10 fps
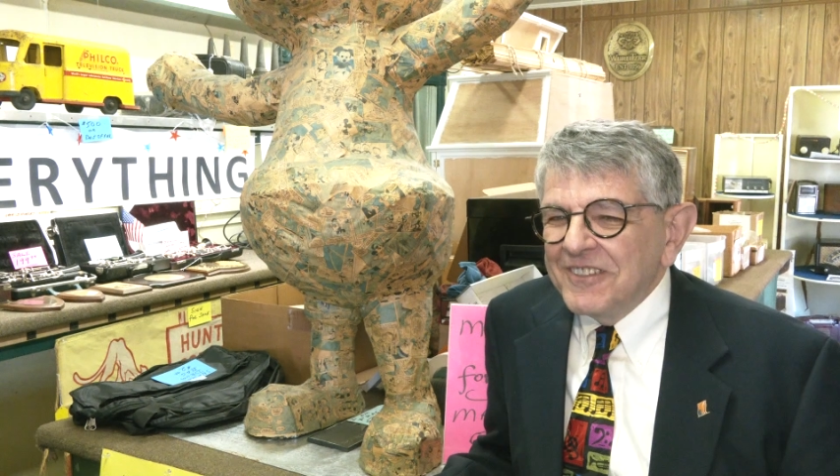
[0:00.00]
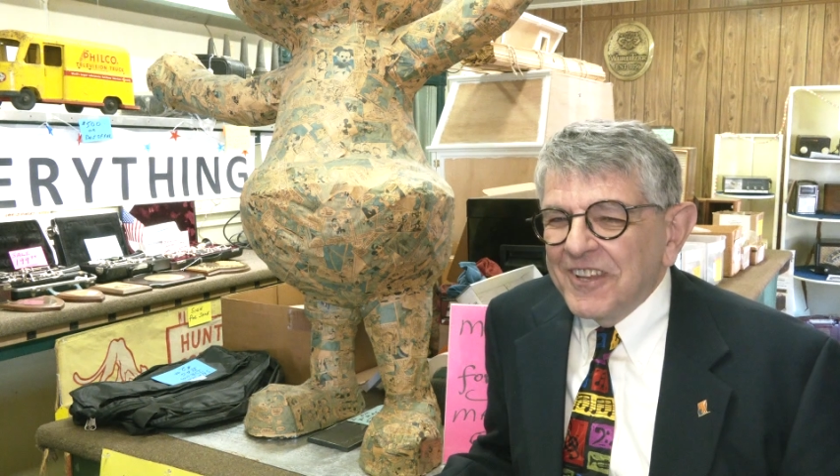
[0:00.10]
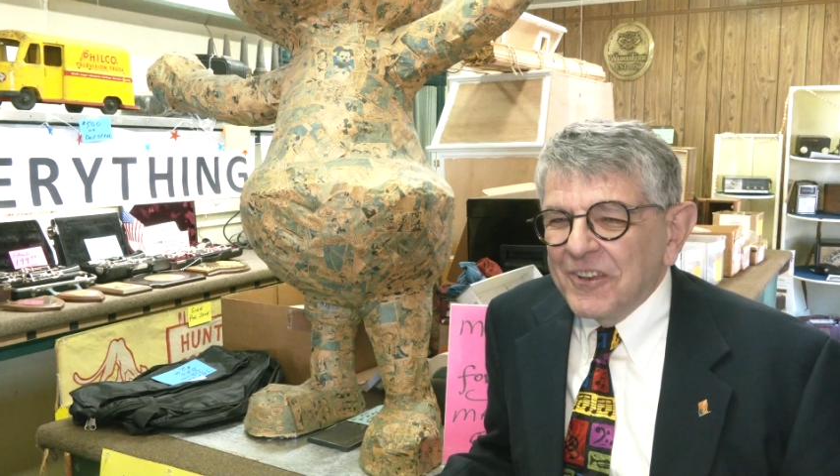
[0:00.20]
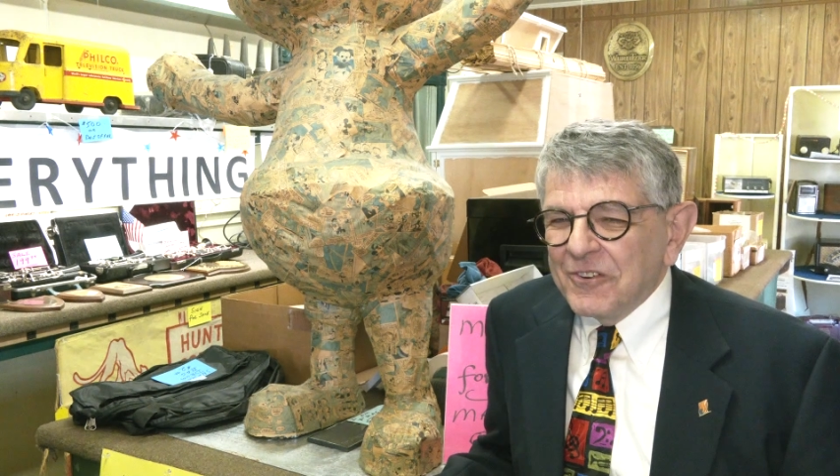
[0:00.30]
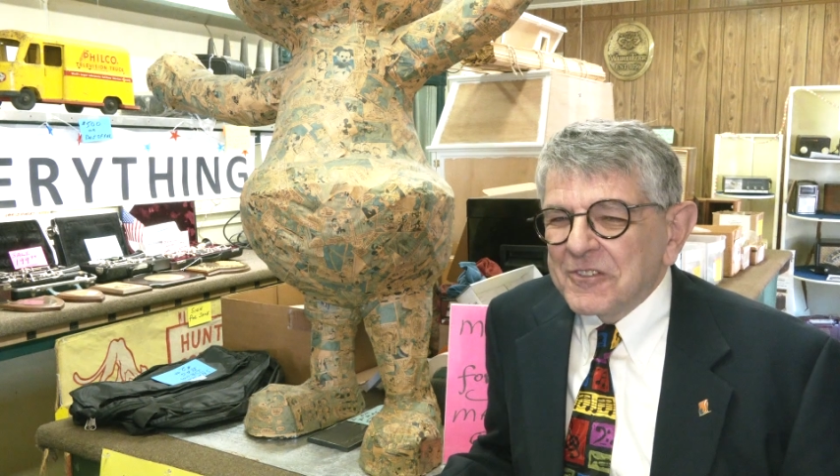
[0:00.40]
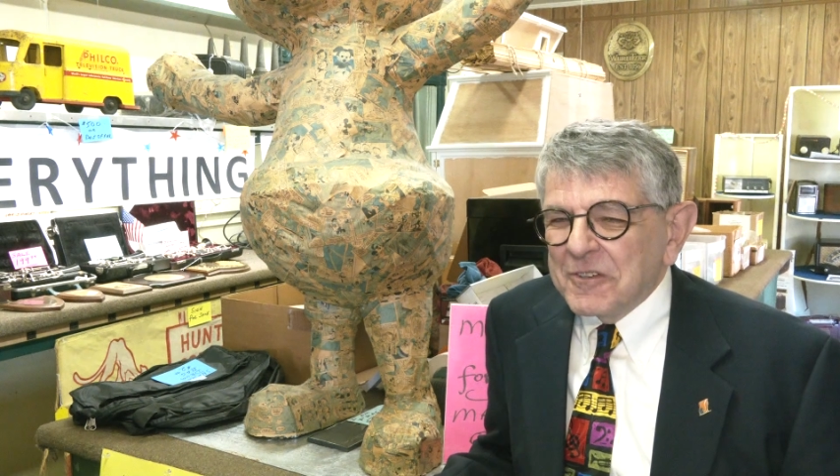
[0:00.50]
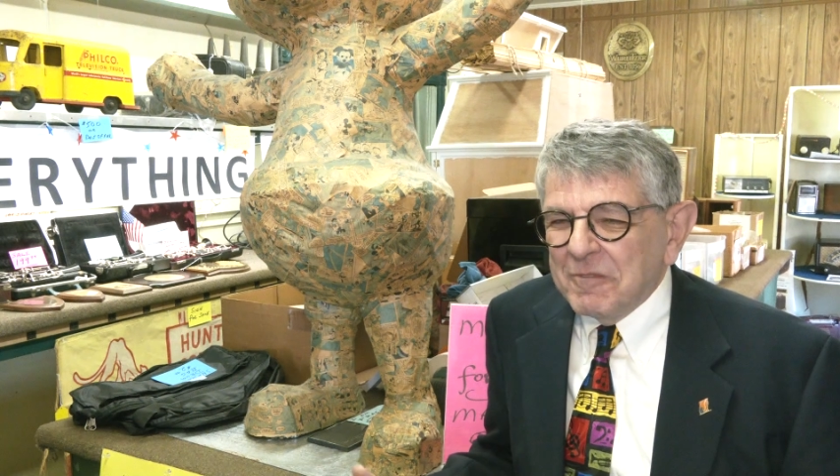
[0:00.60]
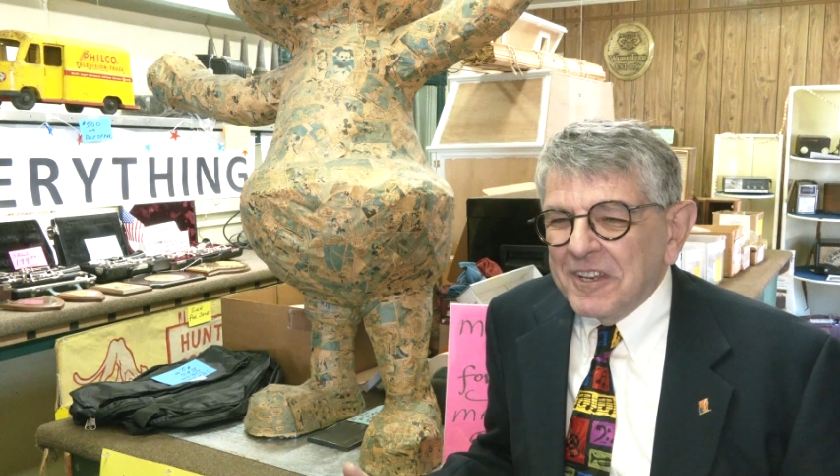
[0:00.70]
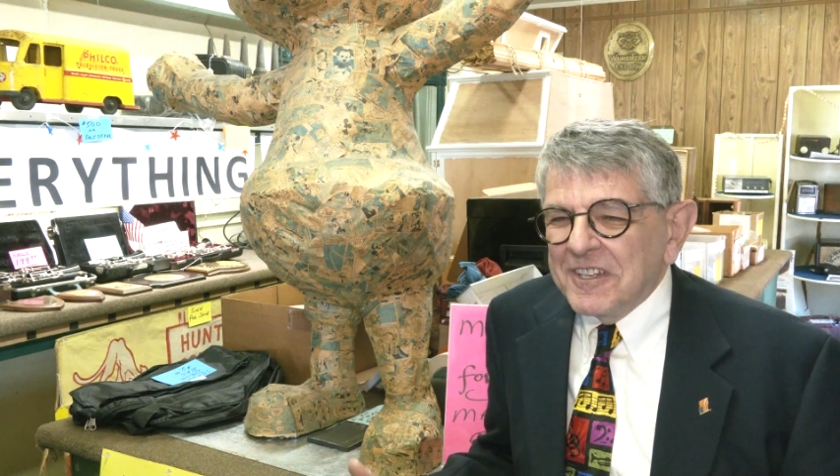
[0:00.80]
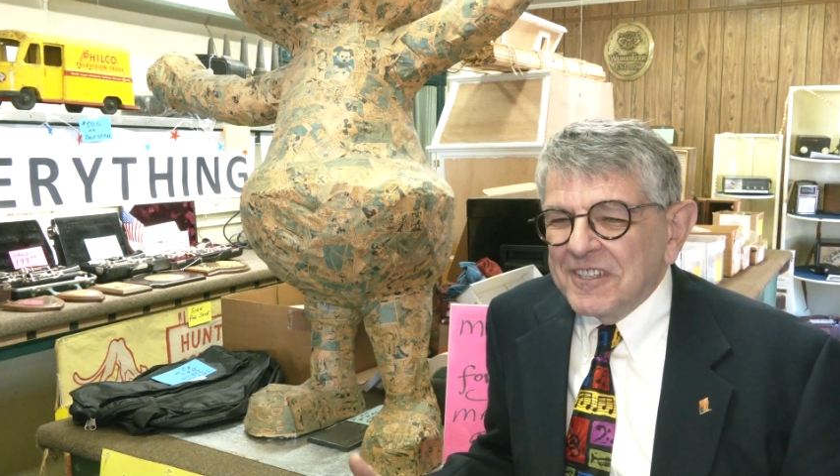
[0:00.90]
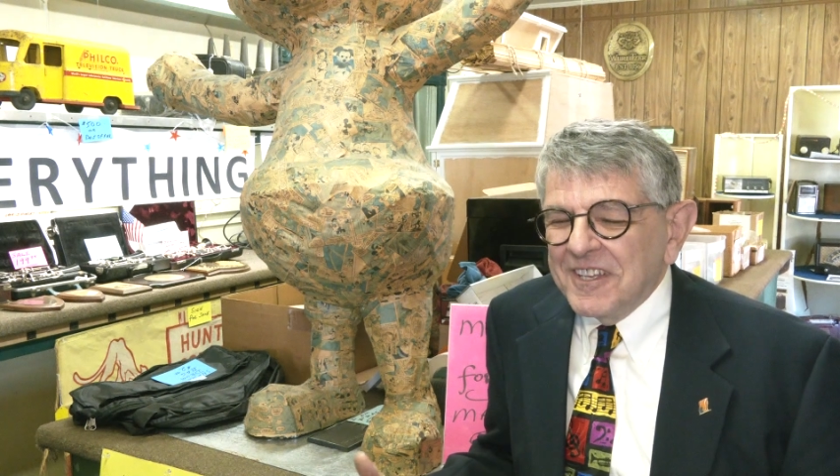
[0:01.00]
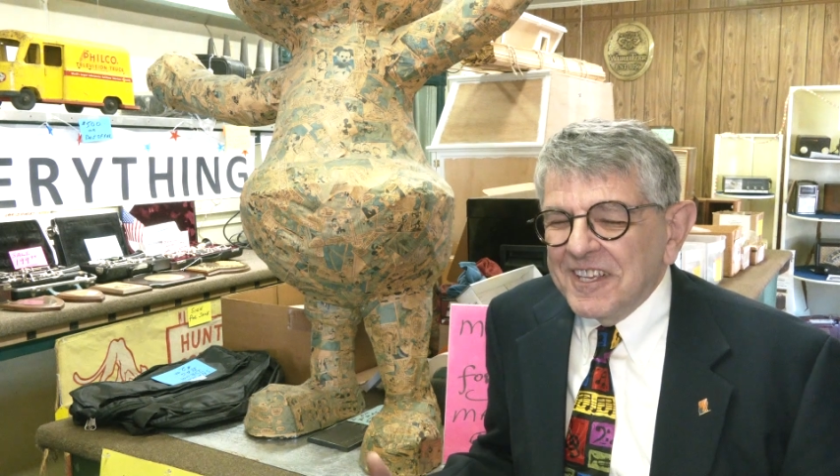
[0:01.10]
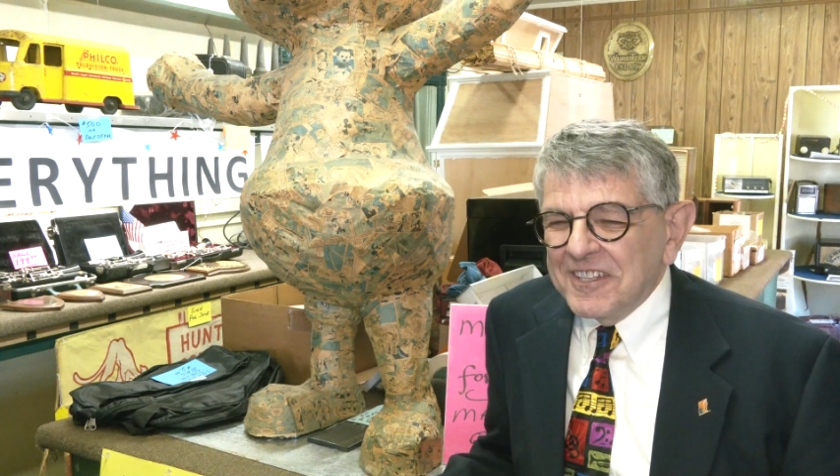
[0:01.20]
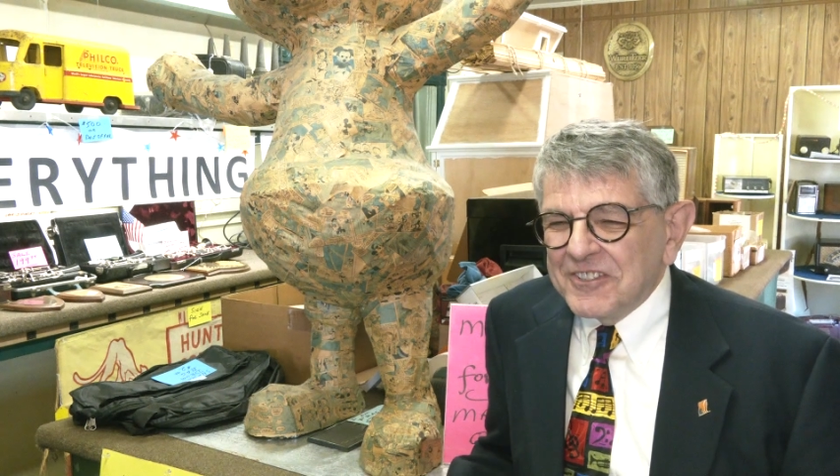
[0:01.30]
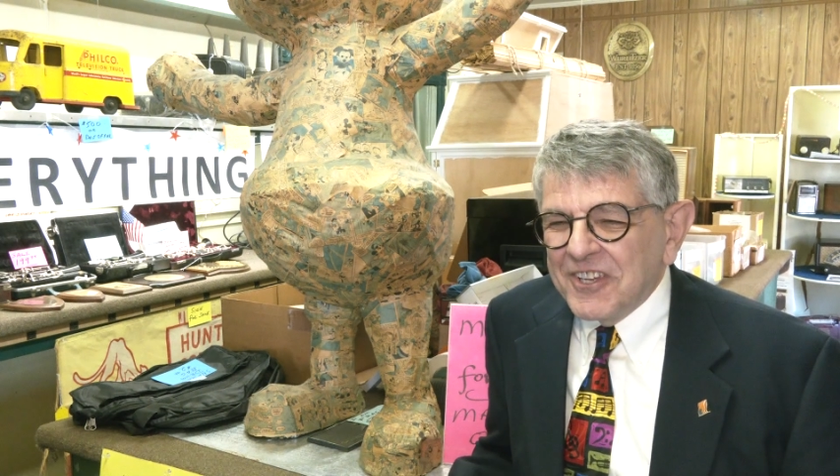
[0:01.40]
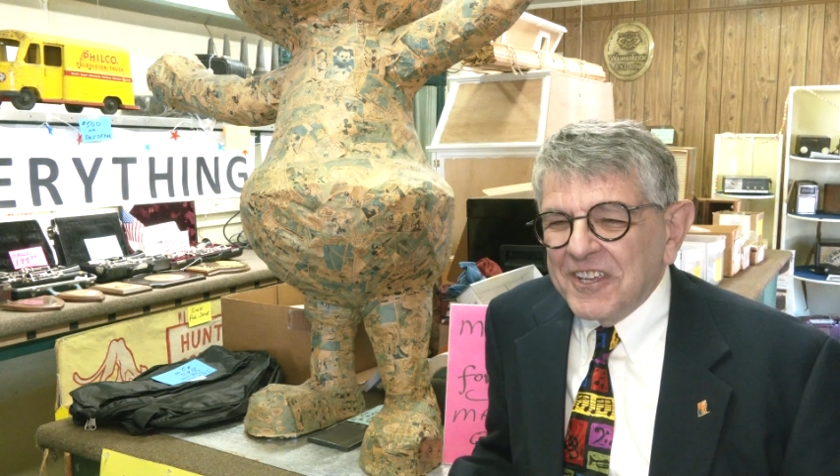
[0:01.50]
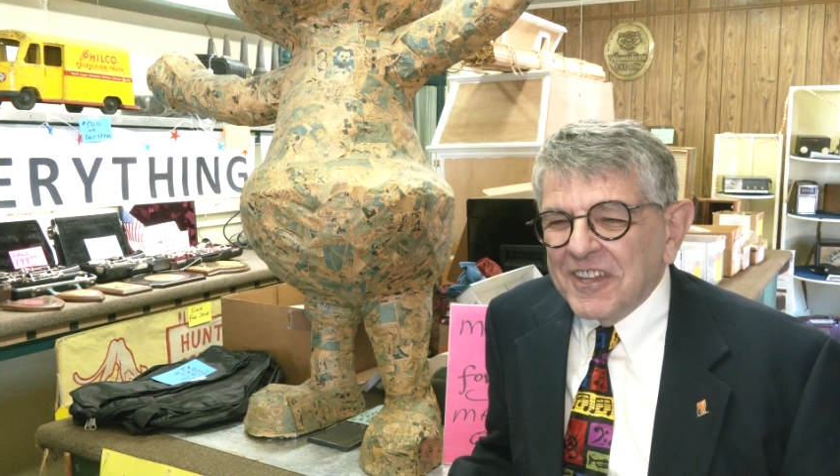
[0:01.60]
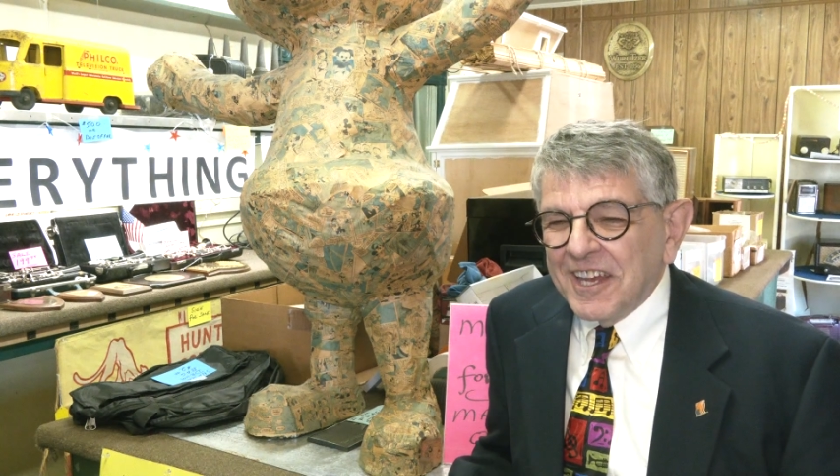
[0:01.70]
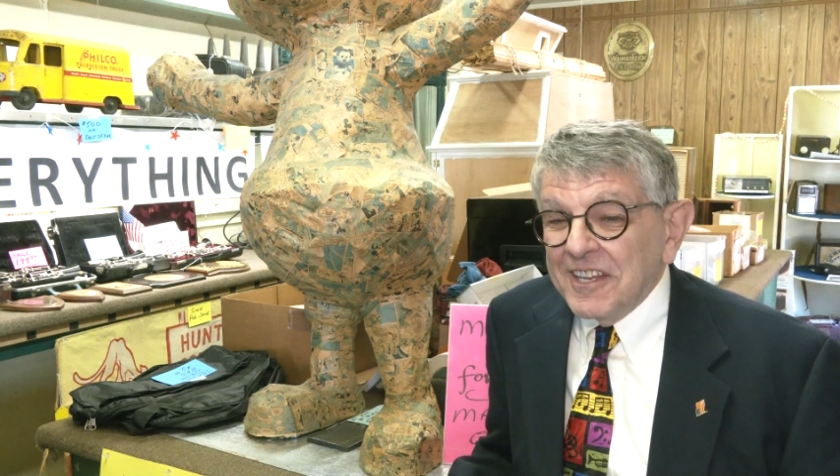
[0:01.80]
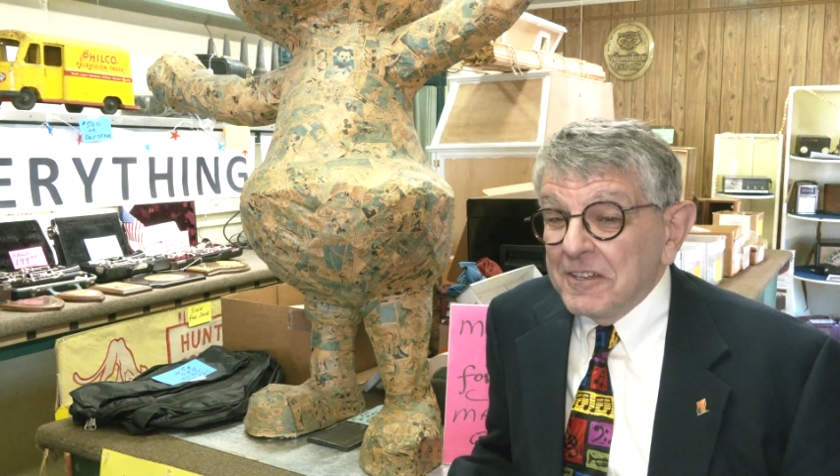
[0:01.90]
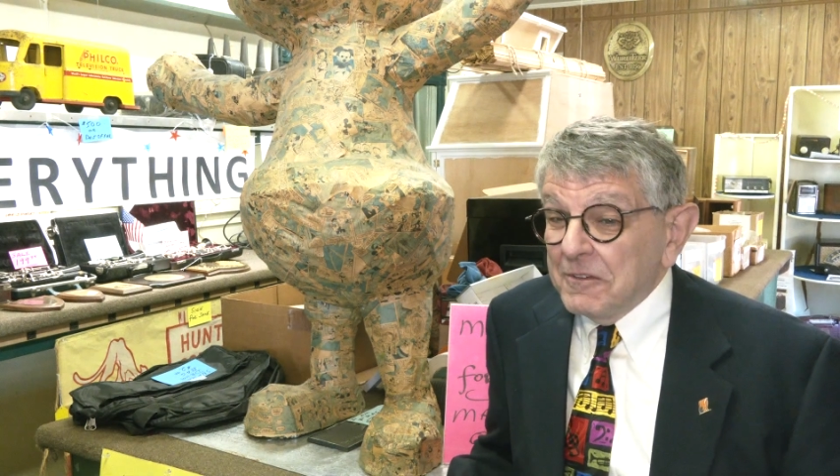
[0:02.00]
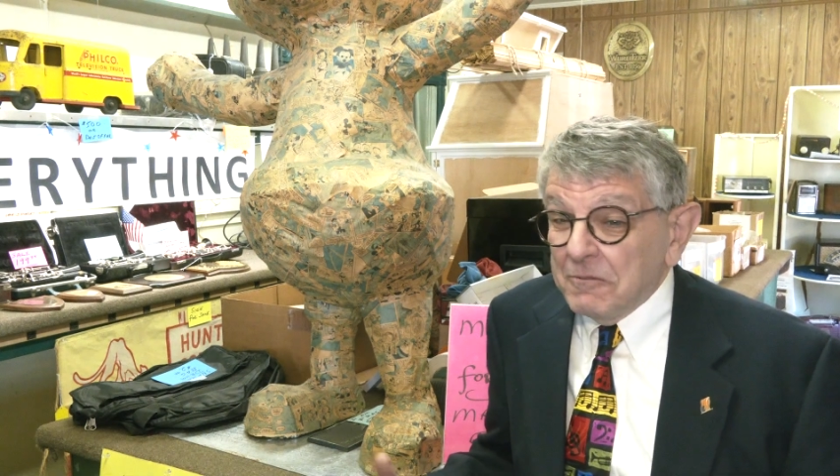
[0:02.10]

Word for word: you know, come in and, and say that.